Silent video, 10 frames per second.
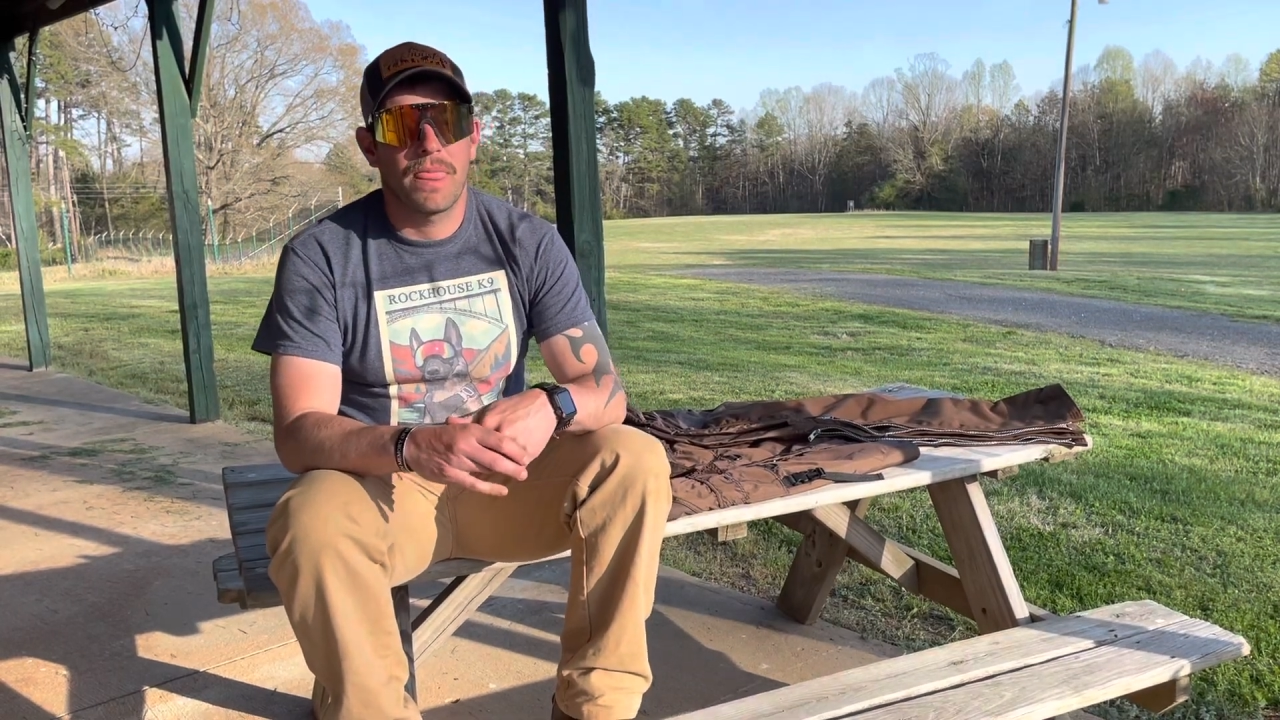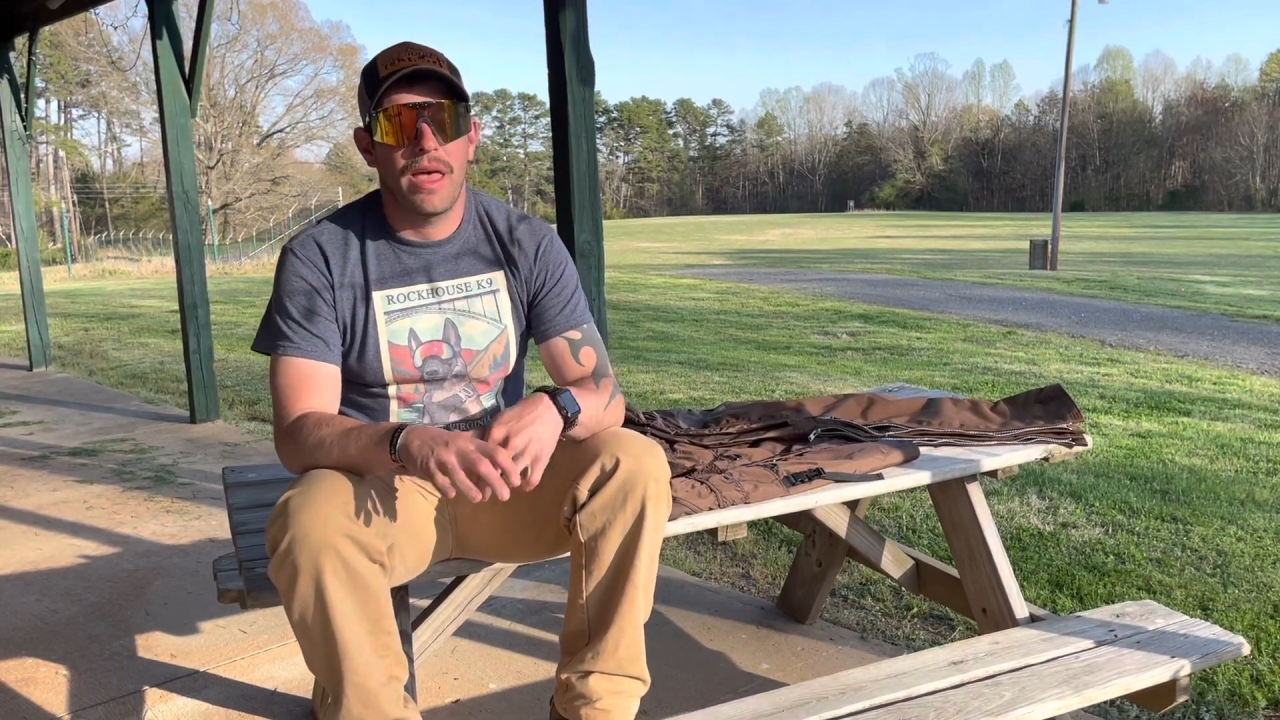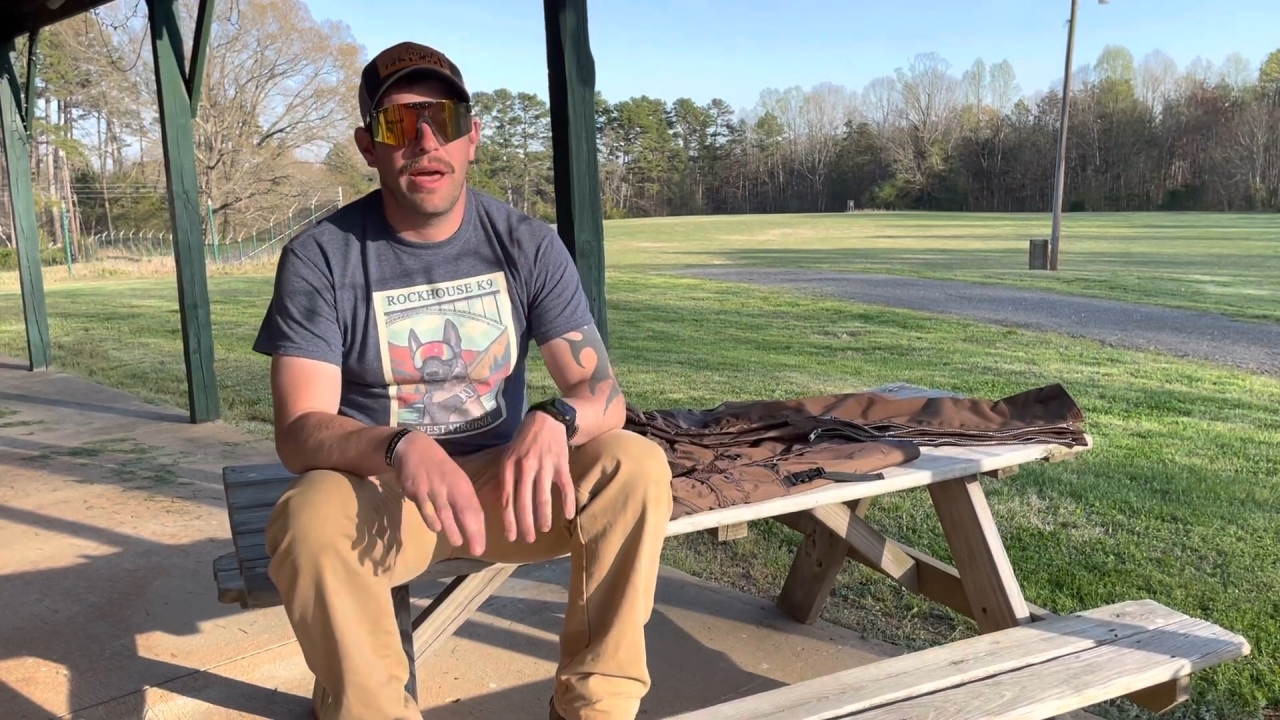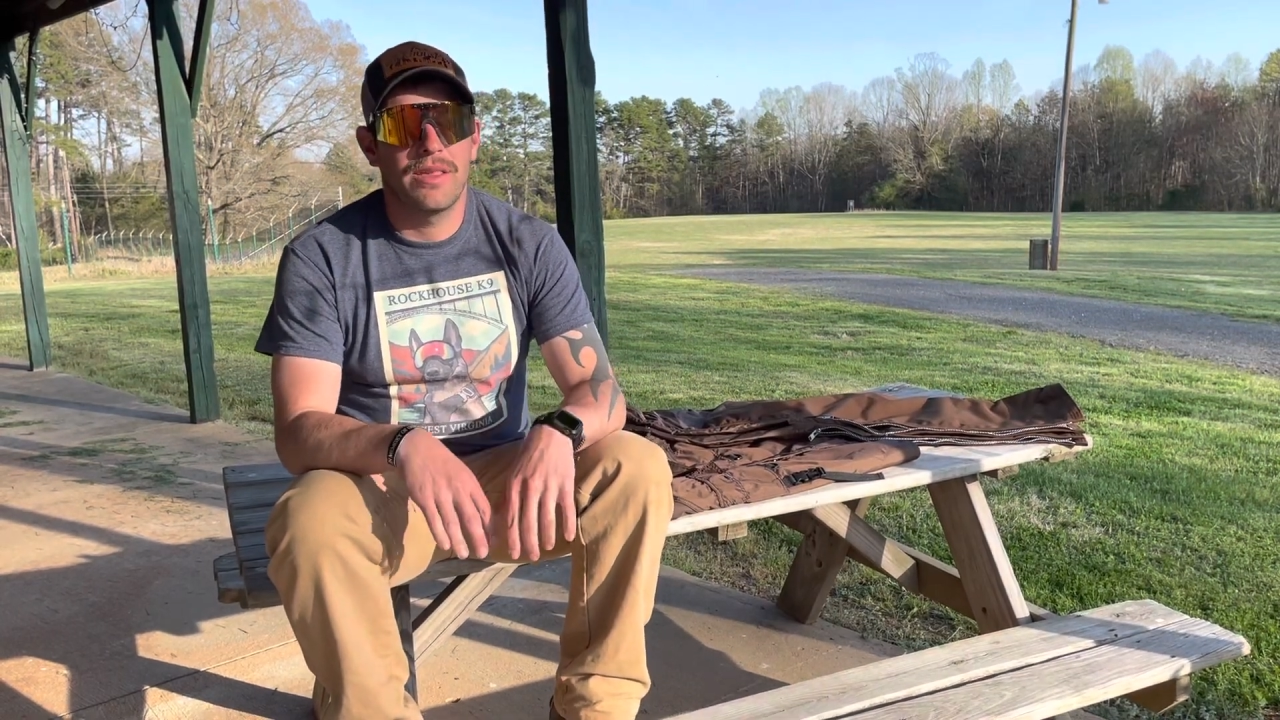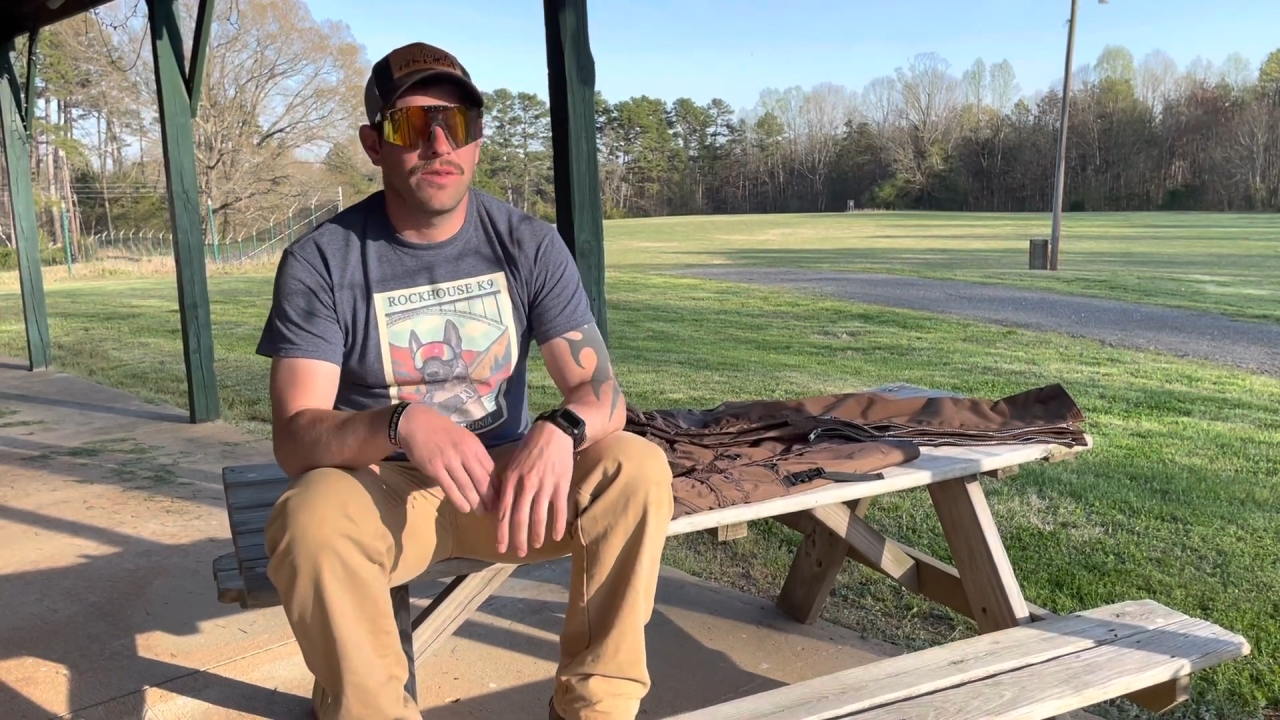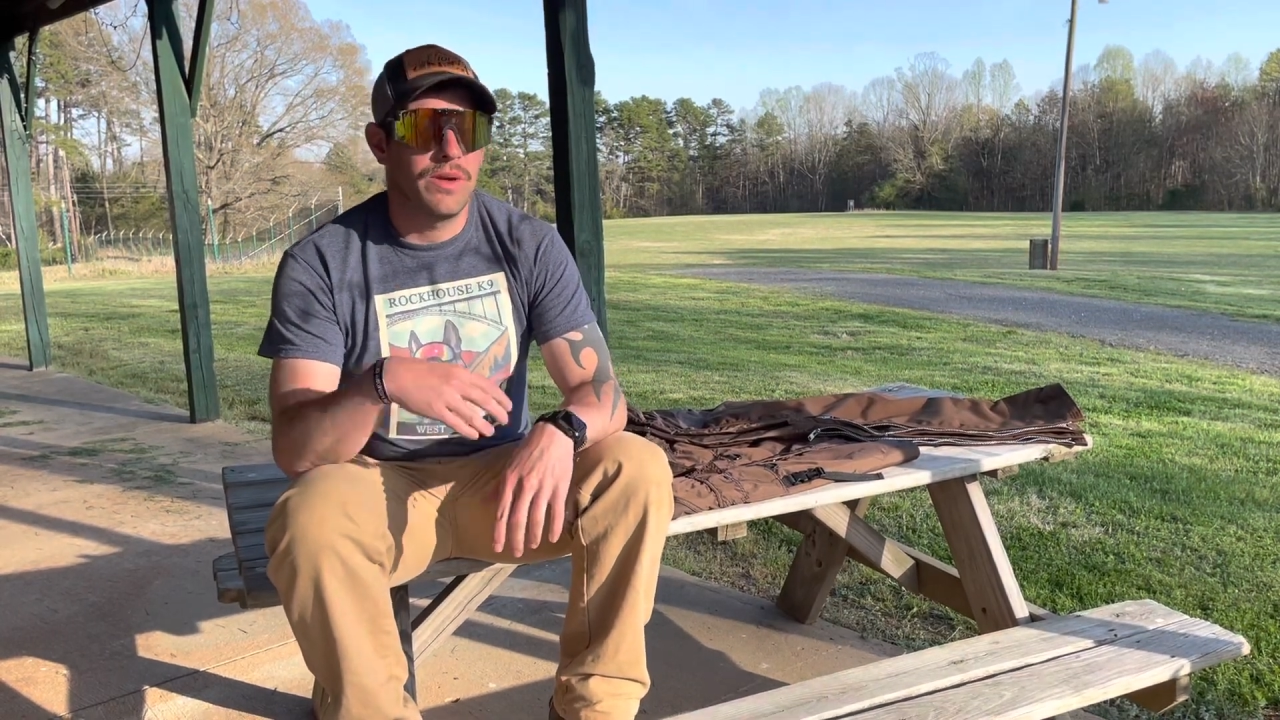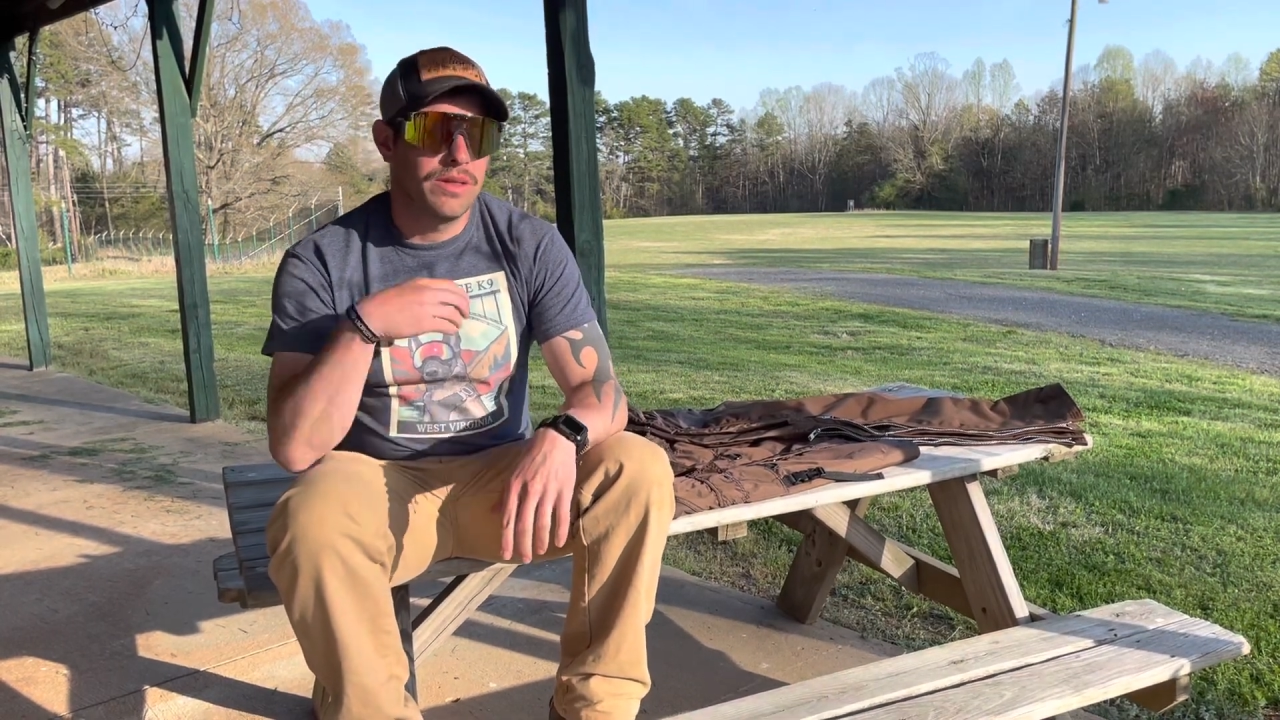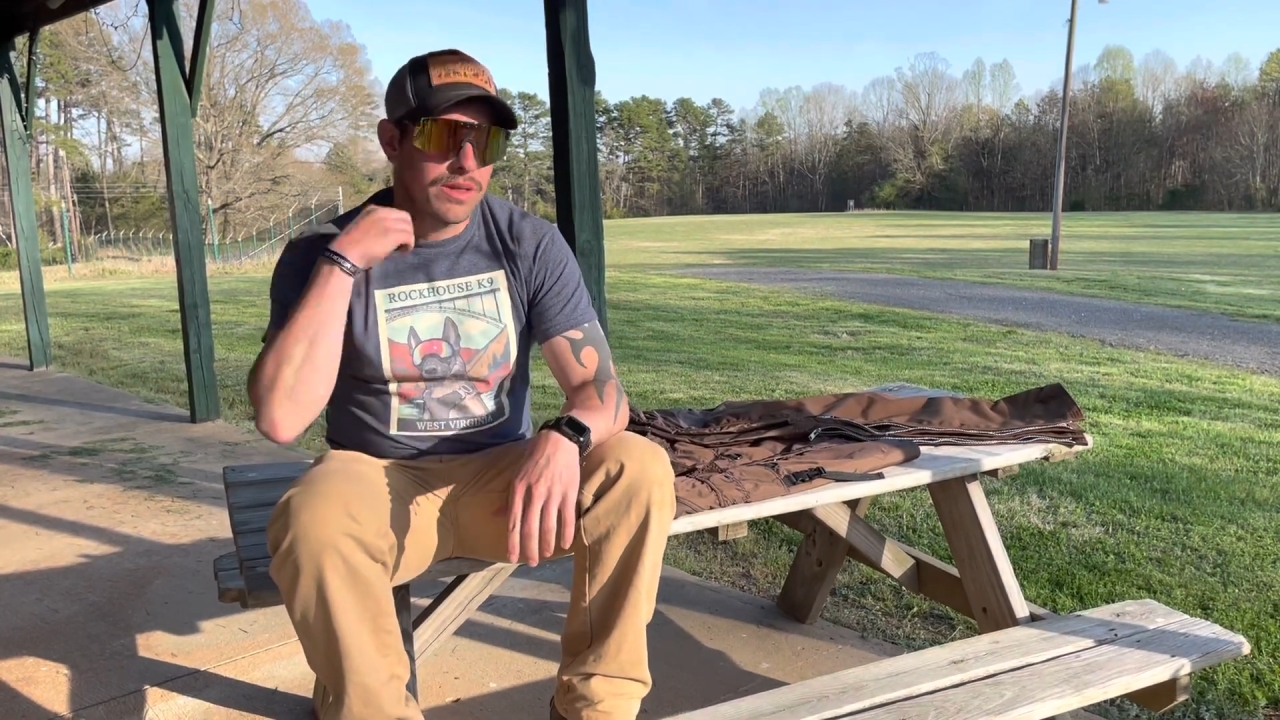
I used to run this